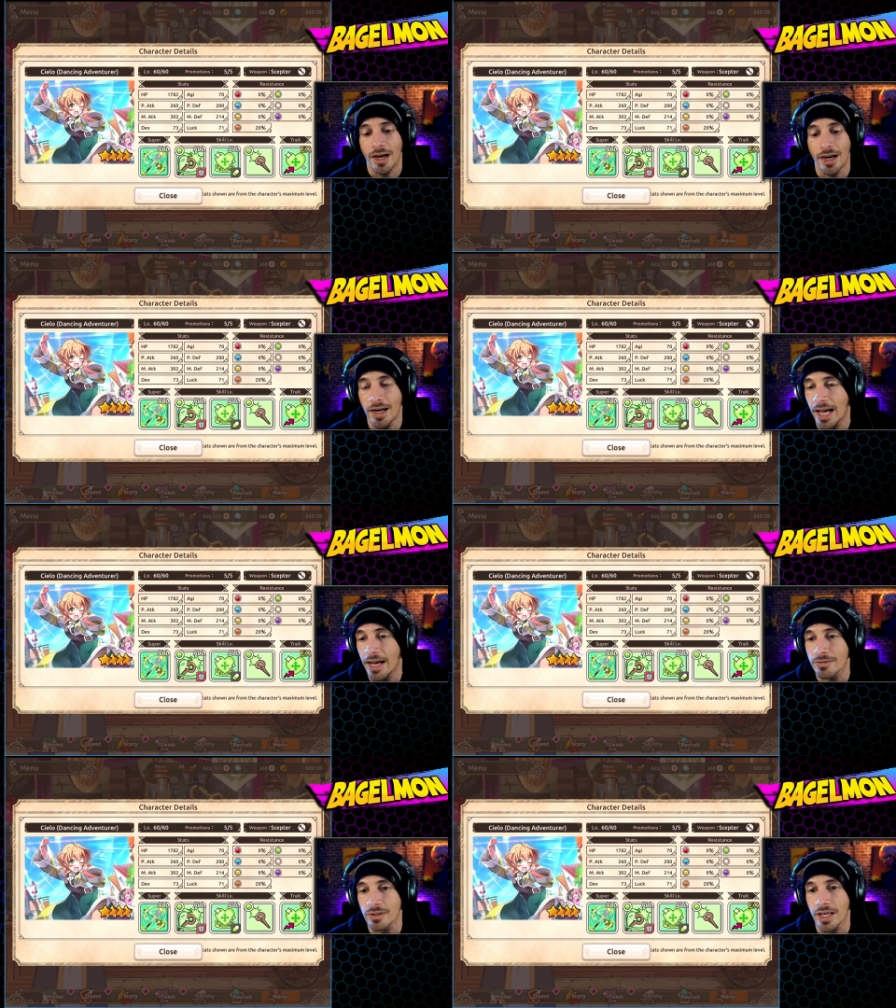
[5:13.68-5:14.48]

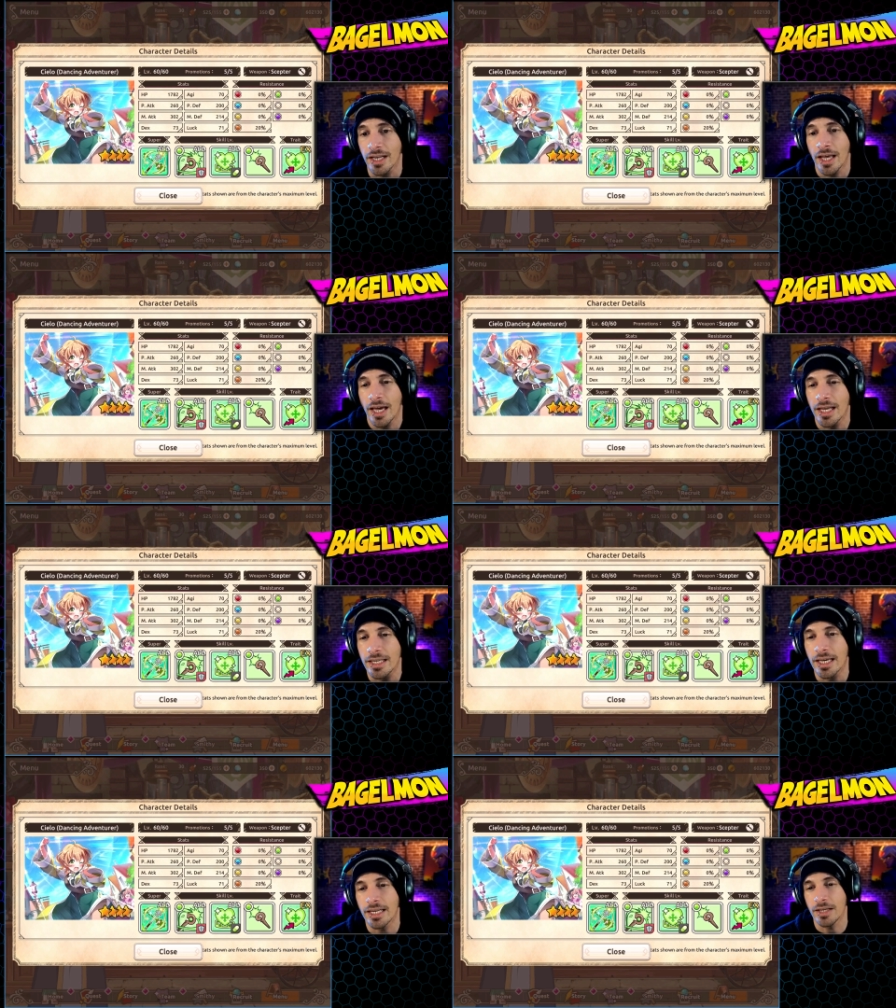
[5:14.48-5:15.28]
after that. And
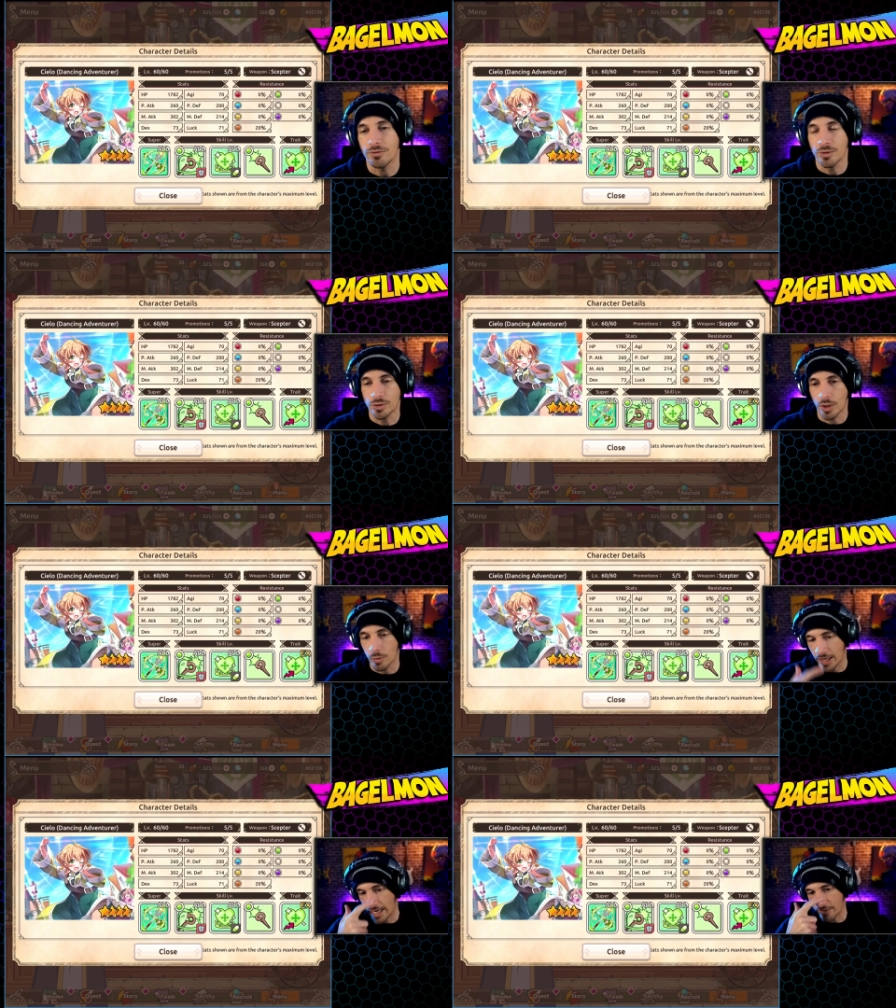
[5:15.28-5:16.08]
again, if you
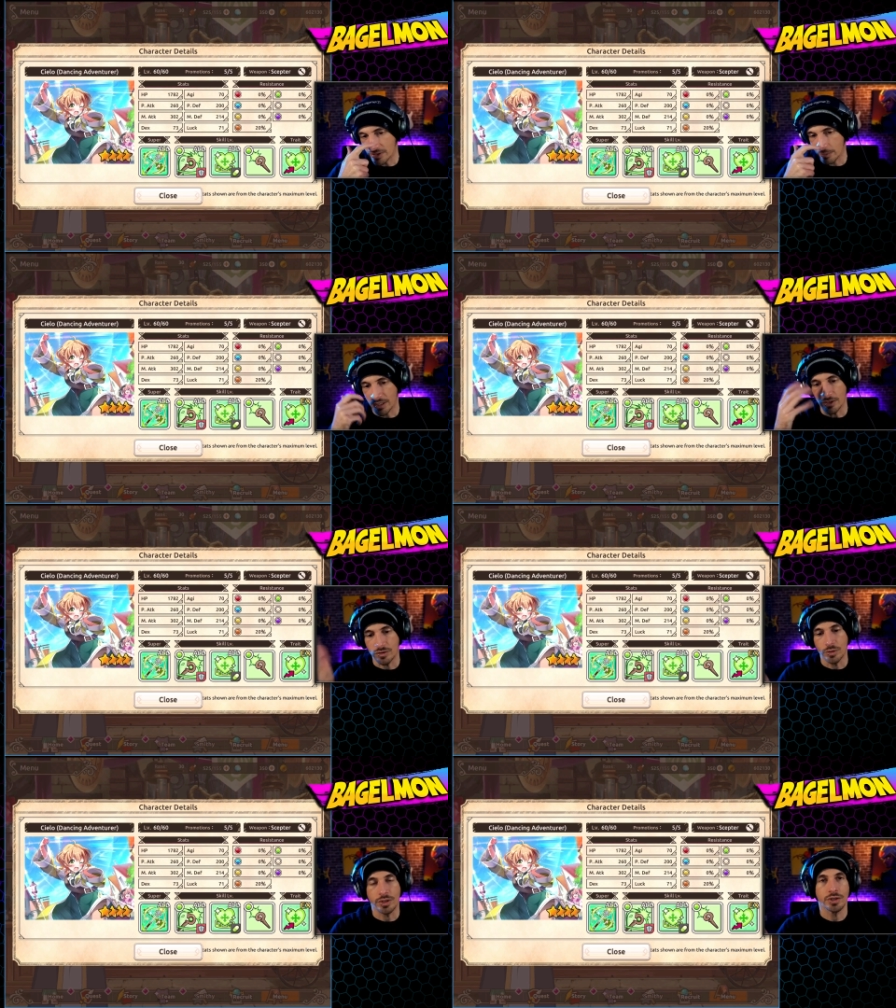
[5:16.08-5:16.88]
don't have some of these,
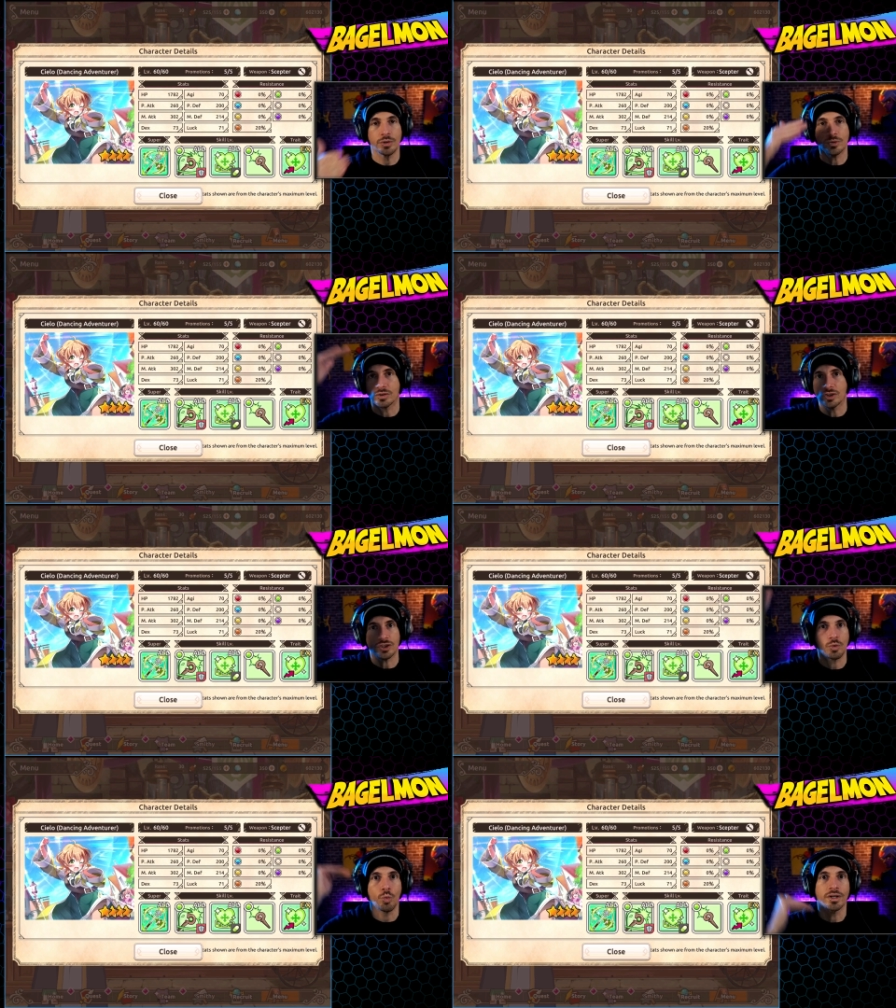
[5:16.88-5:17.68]
you can use
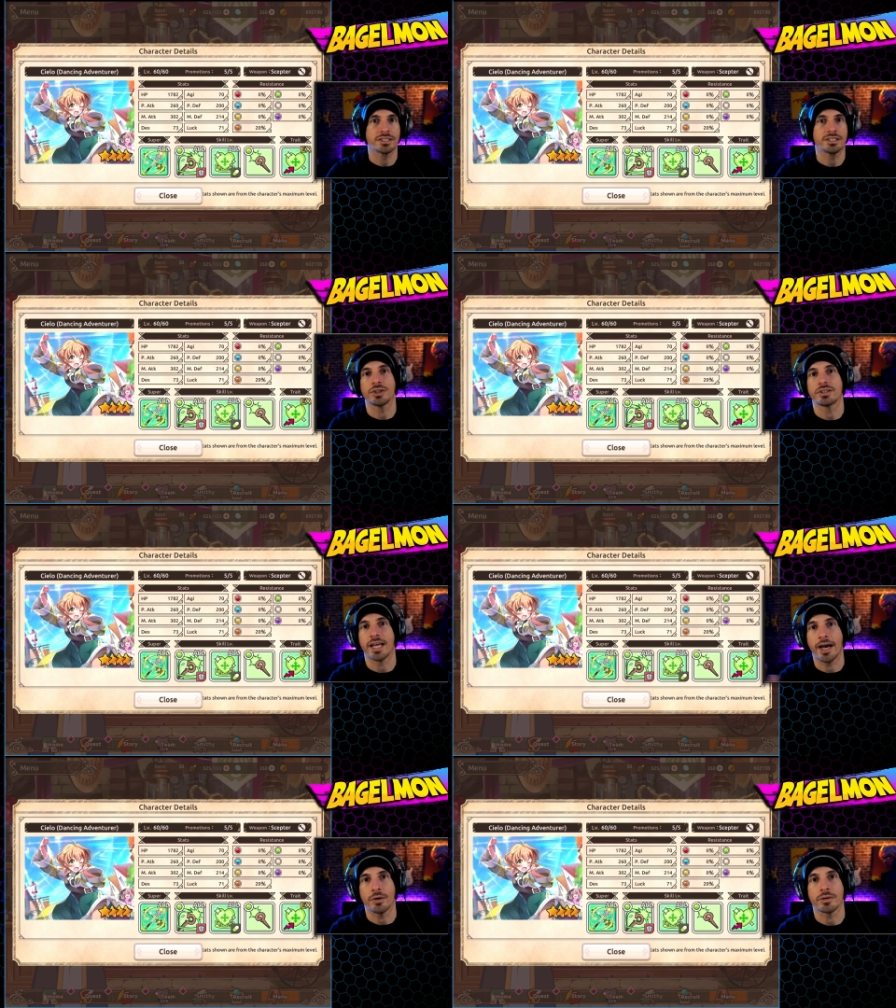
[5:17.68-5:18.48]
just 1 tier
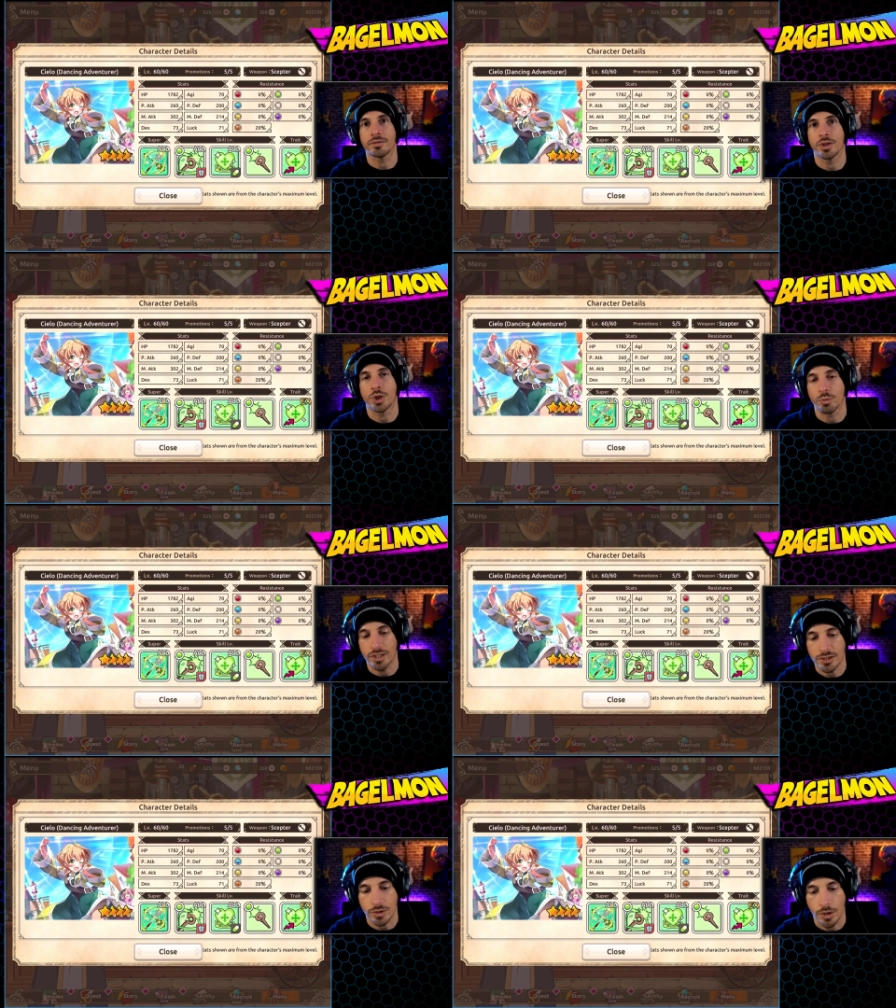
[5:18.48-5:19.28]
down of the
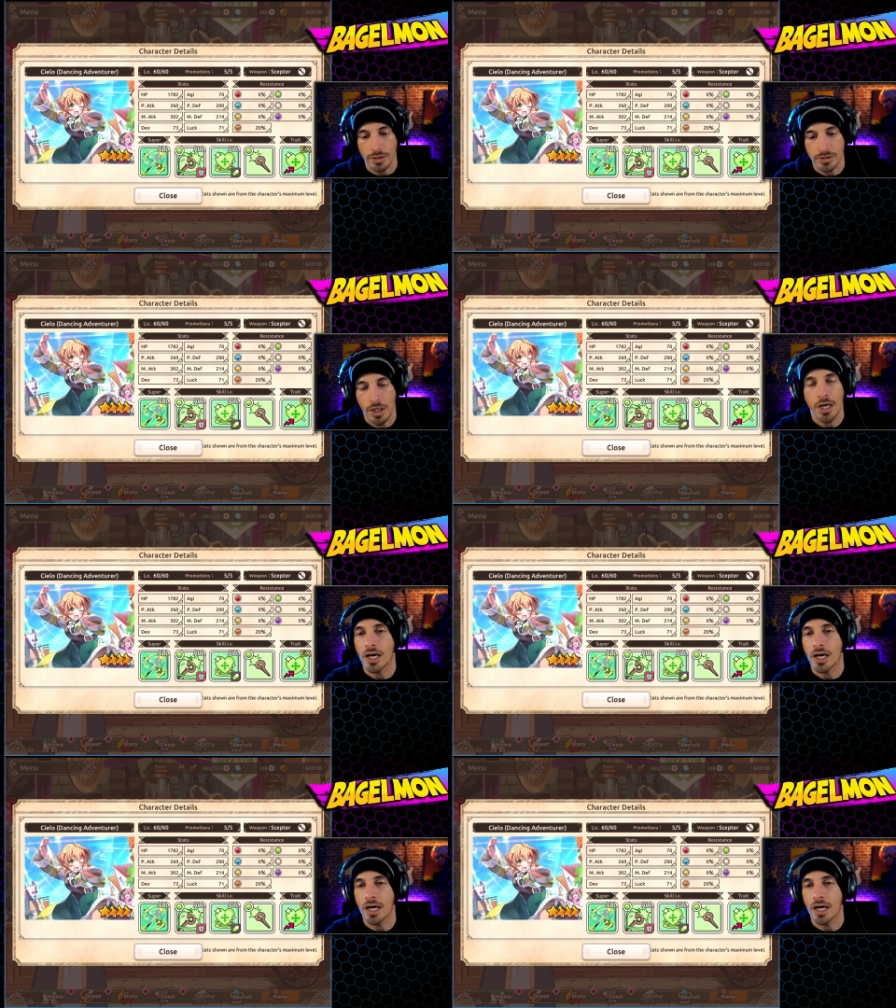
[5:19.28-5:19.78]
3 stars.